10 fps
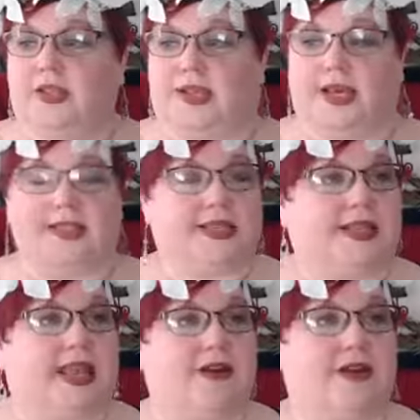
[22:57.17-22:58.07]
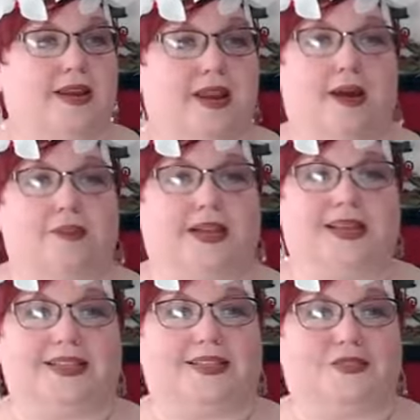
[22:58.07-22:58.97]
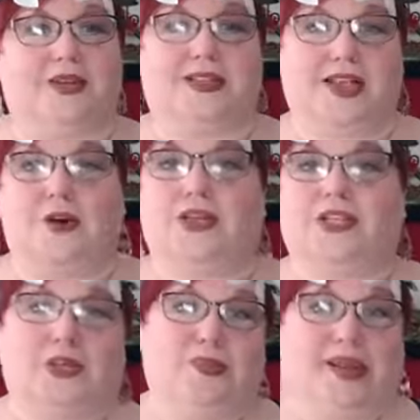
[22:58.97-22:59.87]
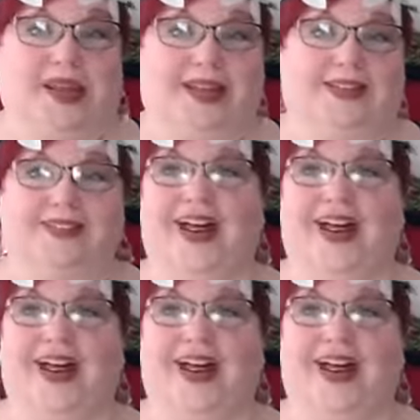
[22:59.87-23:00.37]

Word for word: cussing and carrying on because the tree is always too big.